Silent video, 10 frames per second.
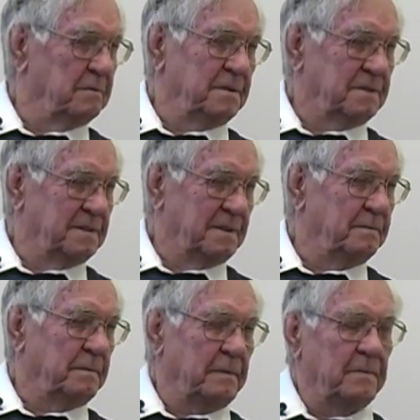was the
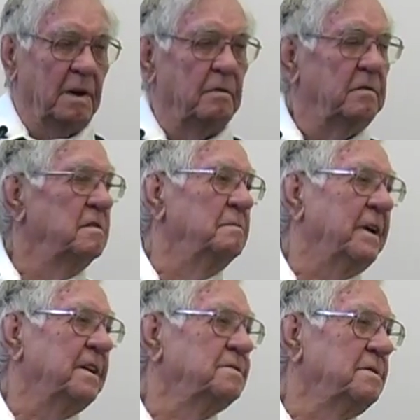loaders and
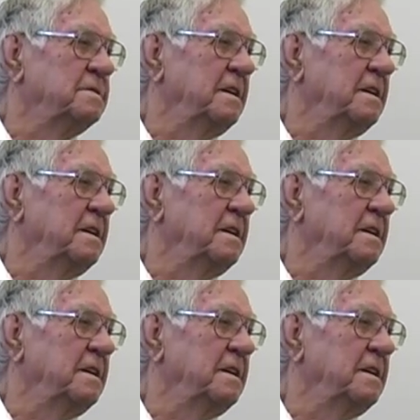passengers.